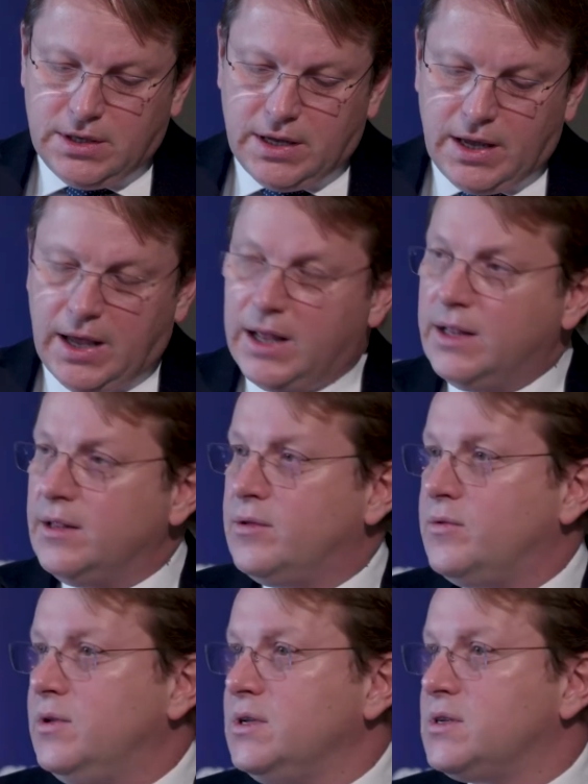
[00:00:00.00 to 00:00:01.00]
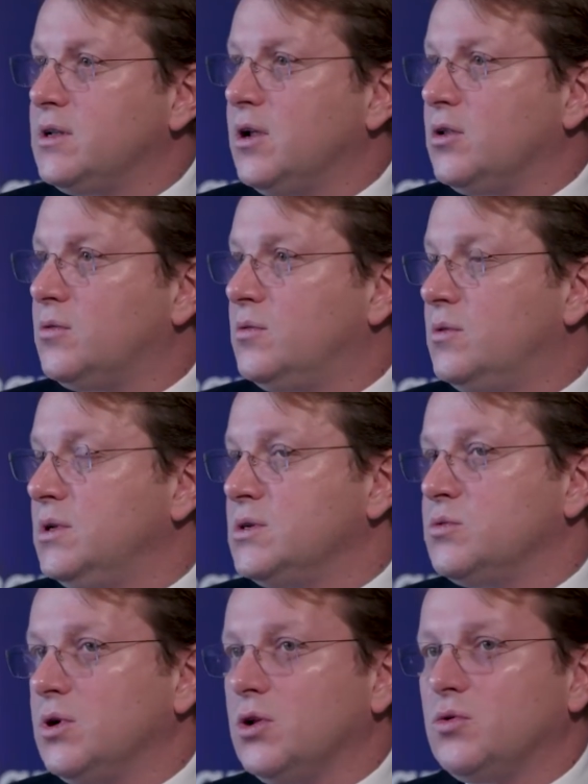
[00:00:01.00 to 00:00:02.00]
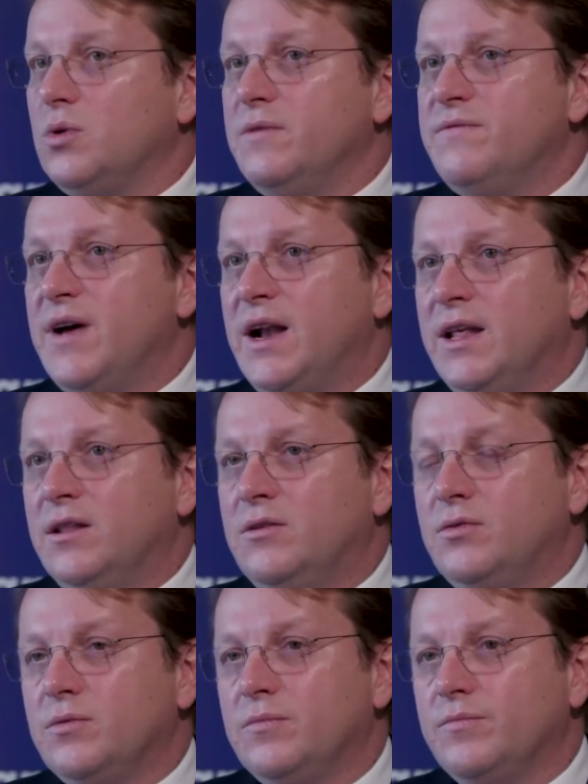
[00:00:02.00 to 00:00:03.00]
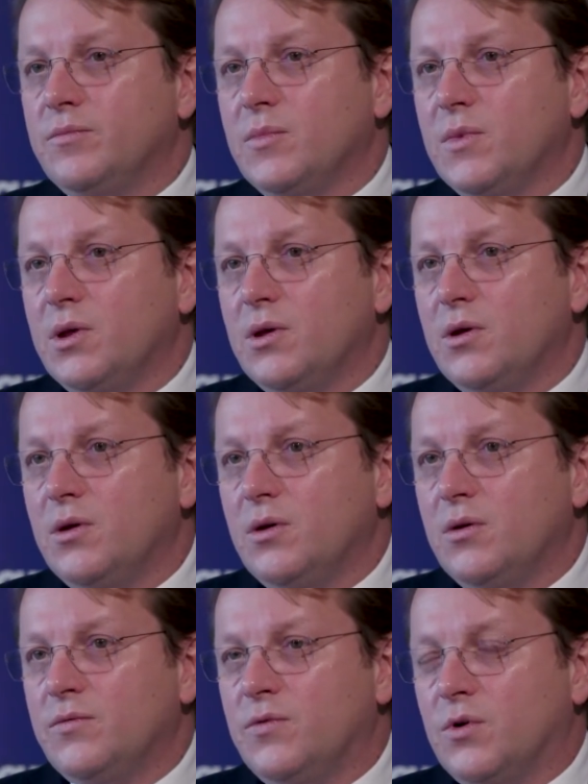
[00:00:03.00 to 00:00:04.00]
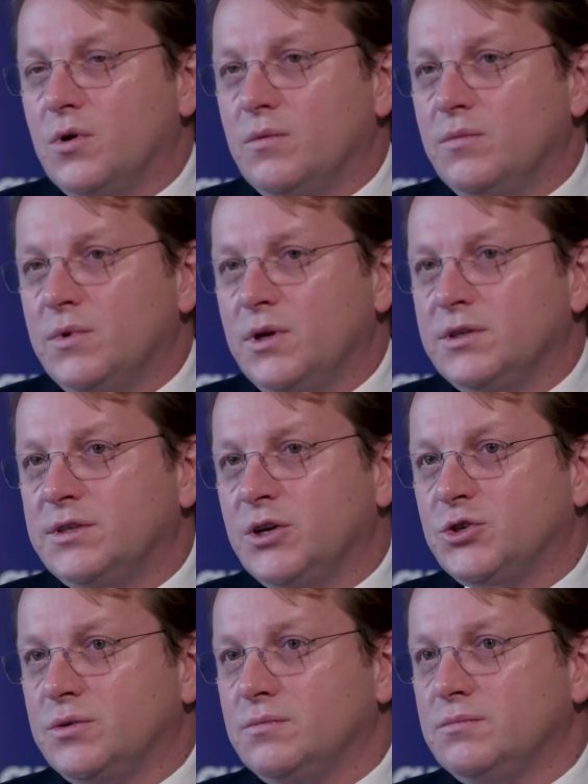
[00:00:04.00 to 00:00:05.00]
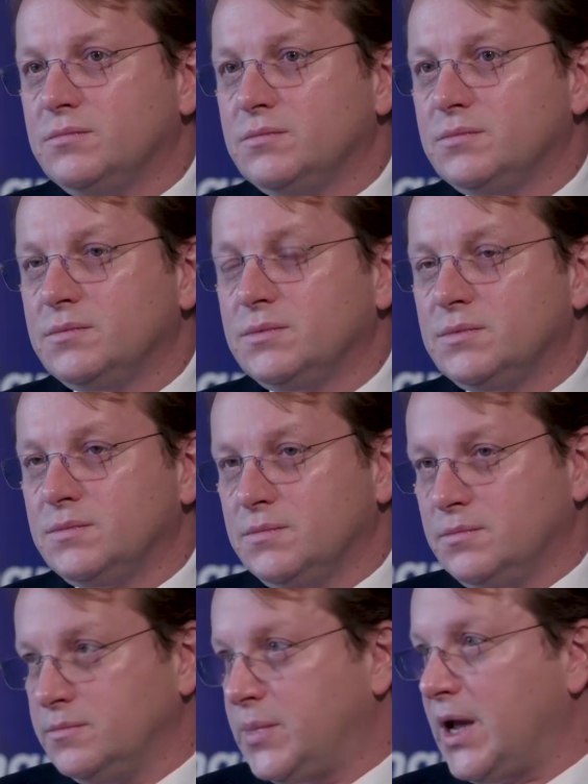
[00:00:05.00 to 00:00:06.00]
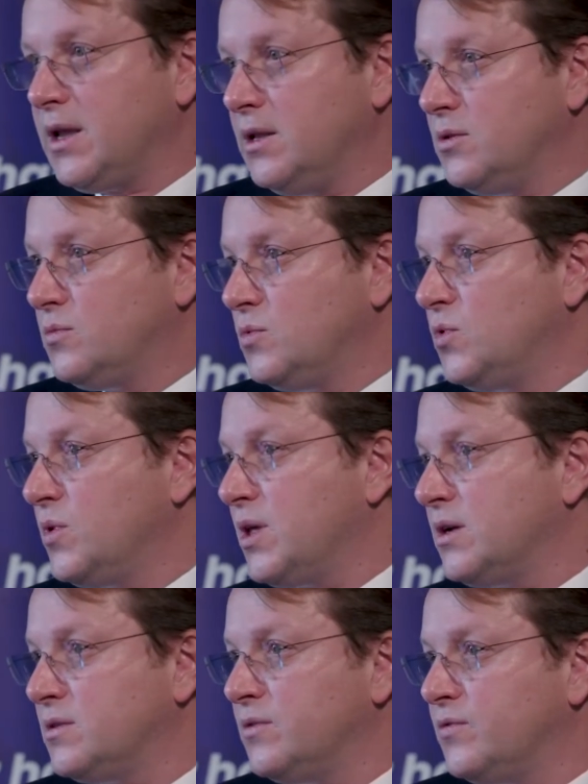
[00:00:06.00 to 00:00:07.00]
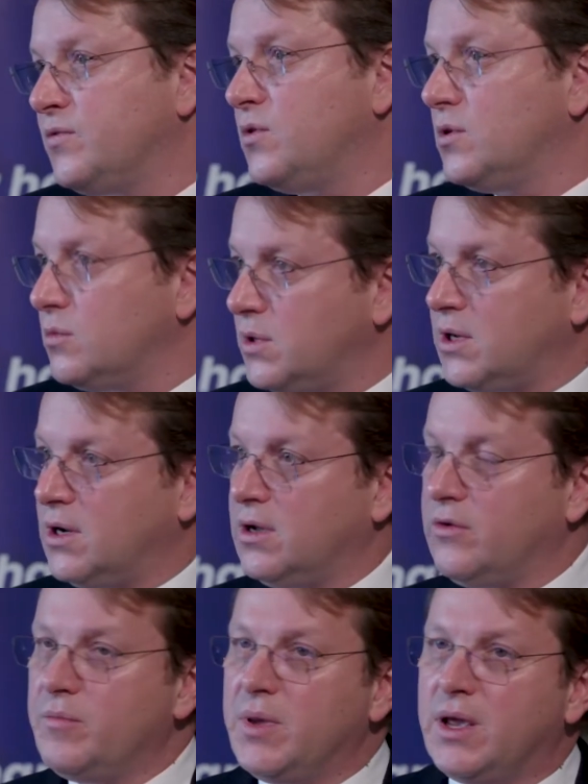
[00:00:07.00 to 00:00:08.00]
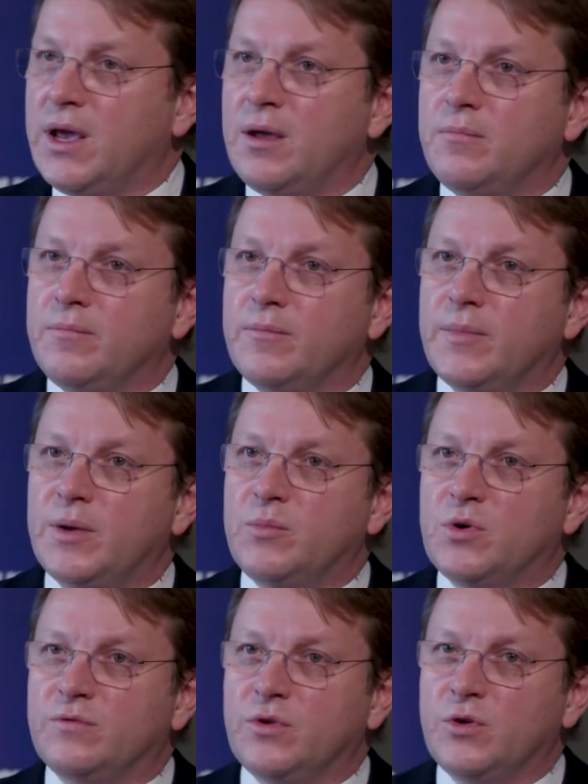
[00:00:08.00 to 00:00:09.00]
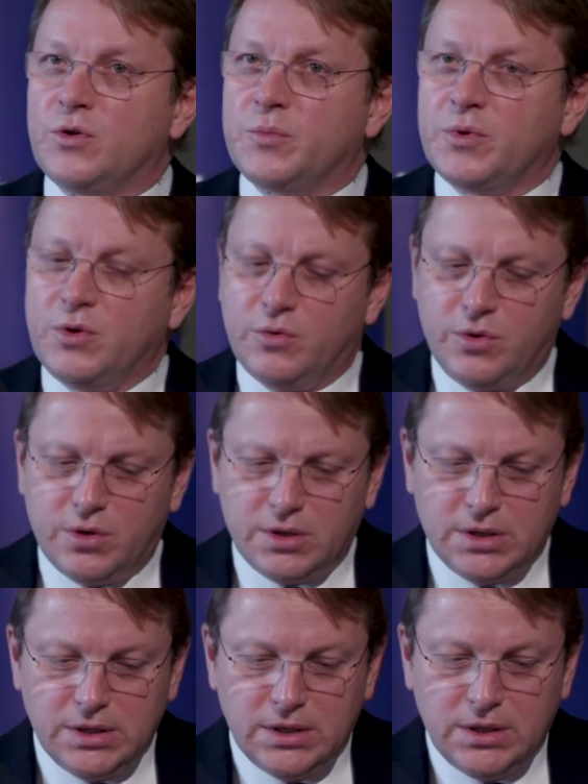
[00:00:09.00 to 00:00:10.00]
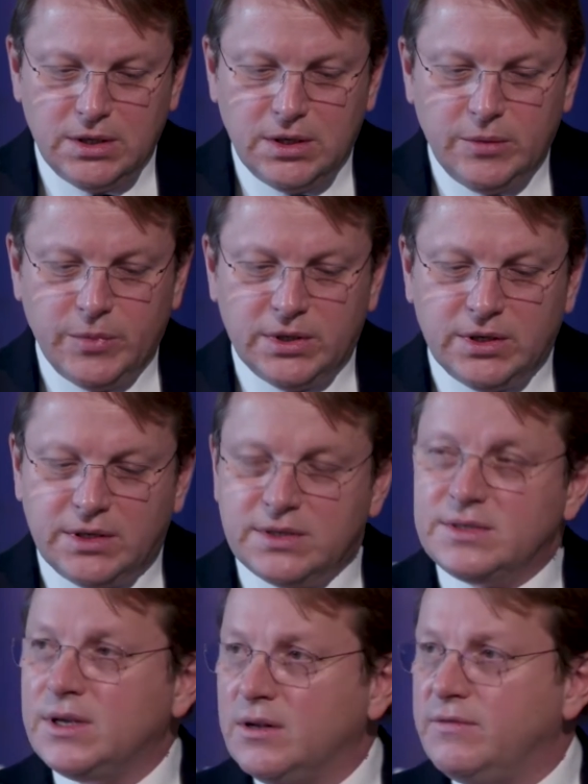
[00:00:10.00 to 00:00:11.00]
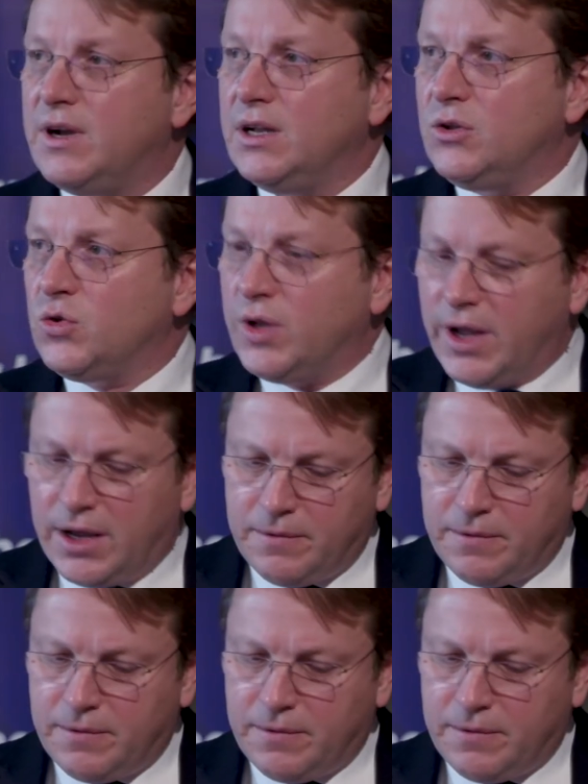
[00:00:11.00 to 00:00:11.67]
And these were not only valid for the accession back in 2004, when Hungary became a member of the European Union, but it is still valid today.